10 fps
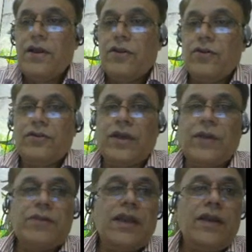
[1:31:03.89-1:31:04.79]
So
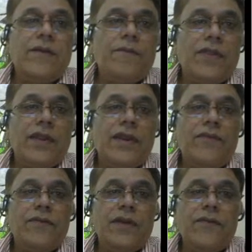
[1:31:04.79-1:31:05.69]
something,
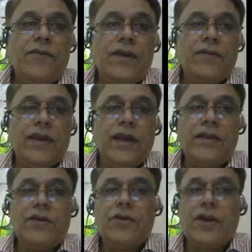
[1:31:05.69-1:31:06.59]
if I
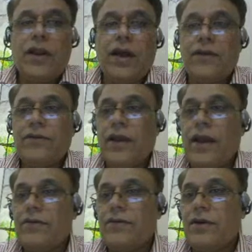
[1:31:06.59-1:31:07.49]
say your class
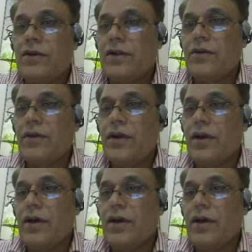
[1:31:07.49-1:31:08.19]
has certain